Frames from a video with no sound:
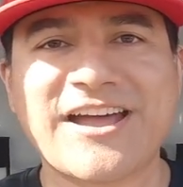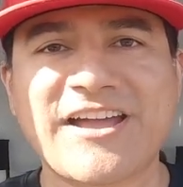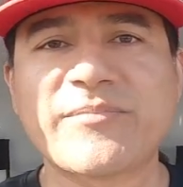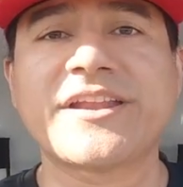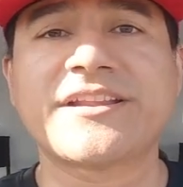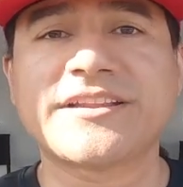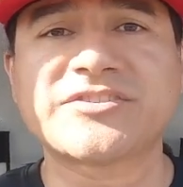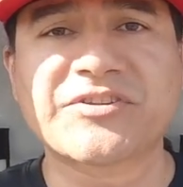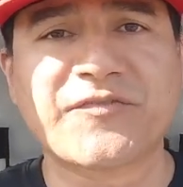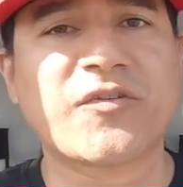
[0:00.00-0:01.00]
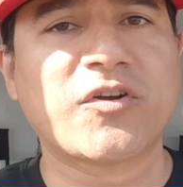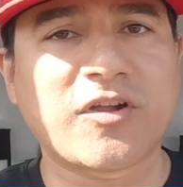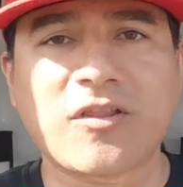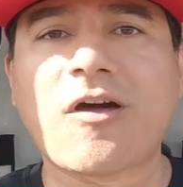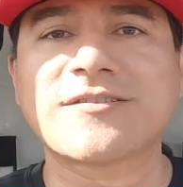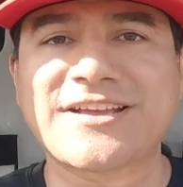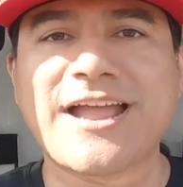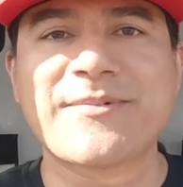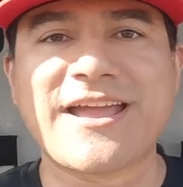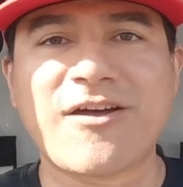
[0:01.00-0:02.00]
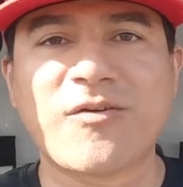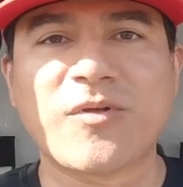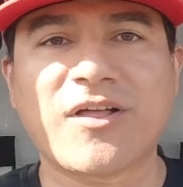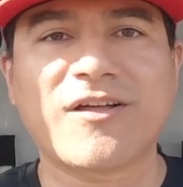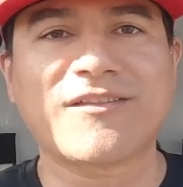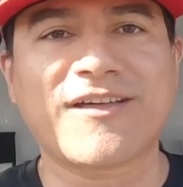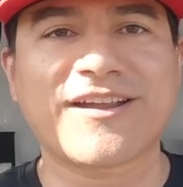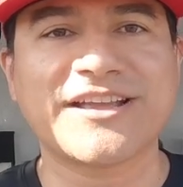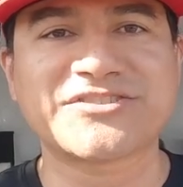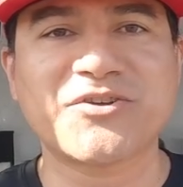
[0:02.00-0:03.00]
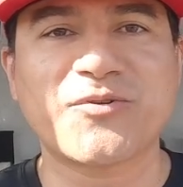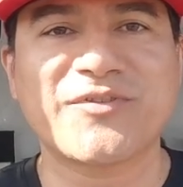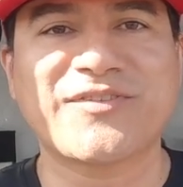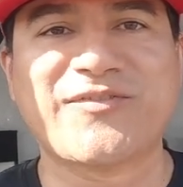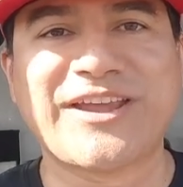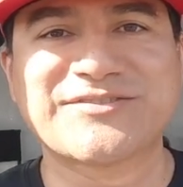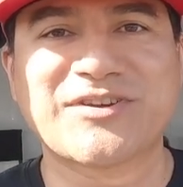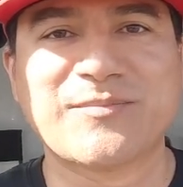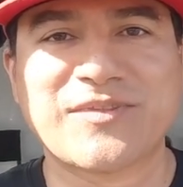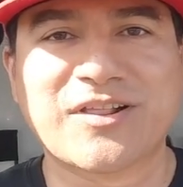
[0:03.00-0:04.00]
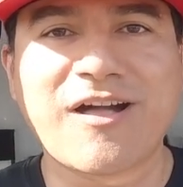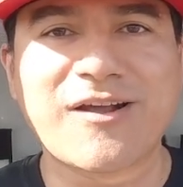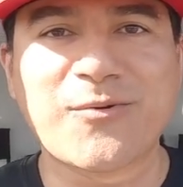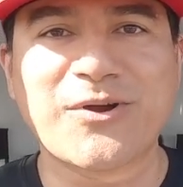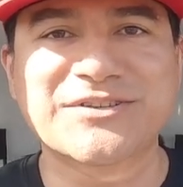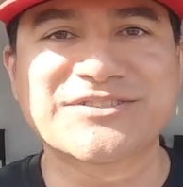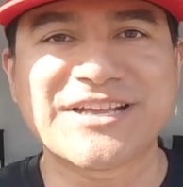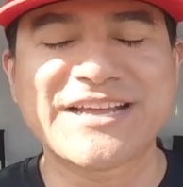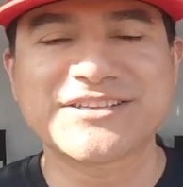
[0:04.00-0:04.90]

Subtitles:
I've been in the industry for a long time now. A lot of guys know this face from the Clockworks.